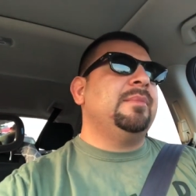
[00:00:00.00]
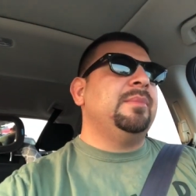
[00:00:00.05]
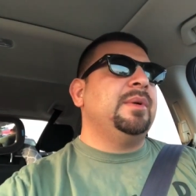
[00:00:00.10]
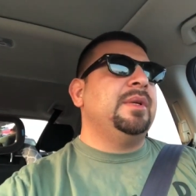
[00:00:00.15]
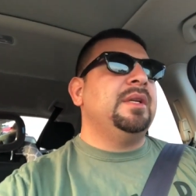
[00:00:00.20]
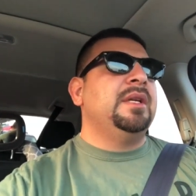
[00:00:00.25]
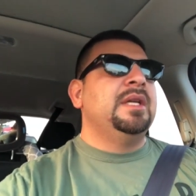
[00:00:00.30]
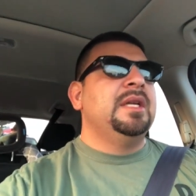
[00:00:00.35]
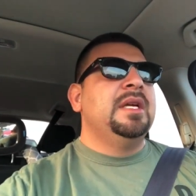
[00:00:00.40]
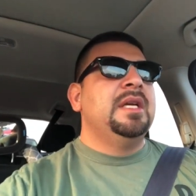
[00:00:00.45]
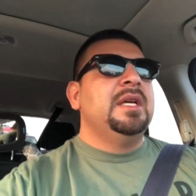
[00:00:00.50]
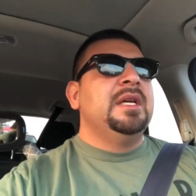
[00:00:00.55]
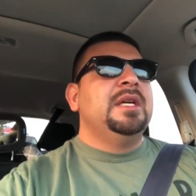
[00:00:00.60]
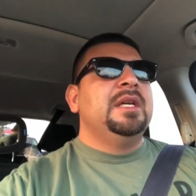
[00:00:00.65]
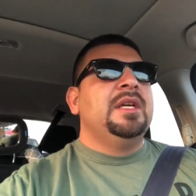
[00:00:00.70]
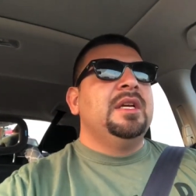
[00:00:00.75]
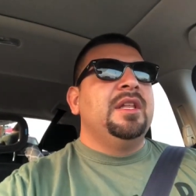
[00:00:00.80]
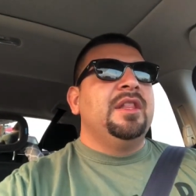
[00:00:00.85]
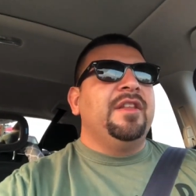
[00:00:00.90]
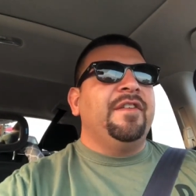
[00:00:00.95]
But
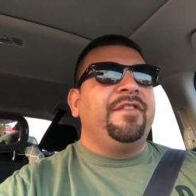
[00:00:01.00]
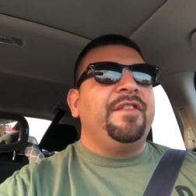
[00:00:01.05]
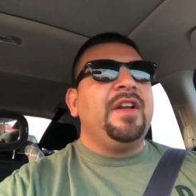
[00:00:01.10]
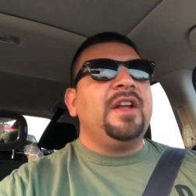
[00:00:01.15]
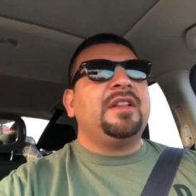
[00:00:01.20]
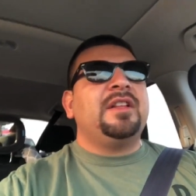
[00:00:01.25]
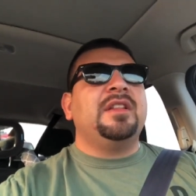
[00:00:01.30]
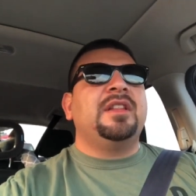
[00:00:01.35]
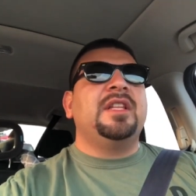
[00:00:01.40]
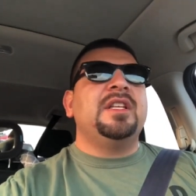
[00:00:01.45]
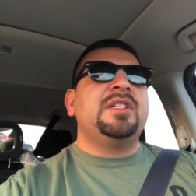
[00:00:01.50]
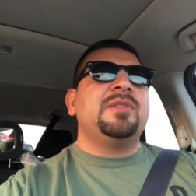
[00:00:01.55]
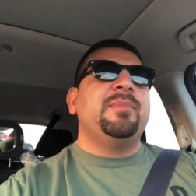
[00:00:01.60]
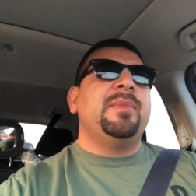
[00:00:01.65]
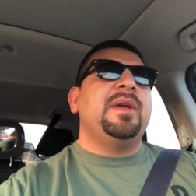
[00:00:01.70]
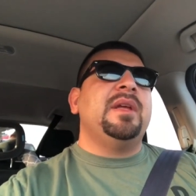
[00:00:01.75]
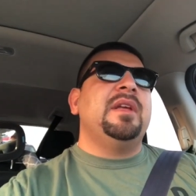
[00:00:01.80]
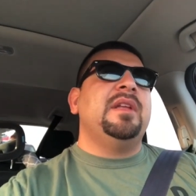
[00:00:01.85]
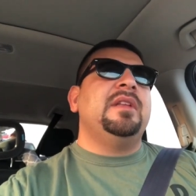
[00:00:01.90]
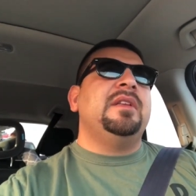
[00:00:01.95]
the fact that this
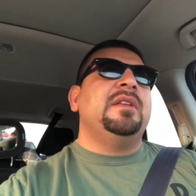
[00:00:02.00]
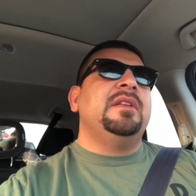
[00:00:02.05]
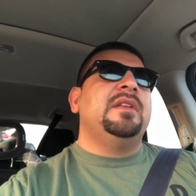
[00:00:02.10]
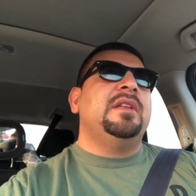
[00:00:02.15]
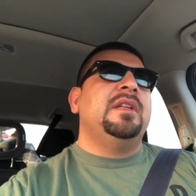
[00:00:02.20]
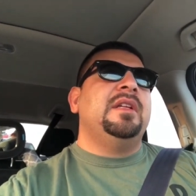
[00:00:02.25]
man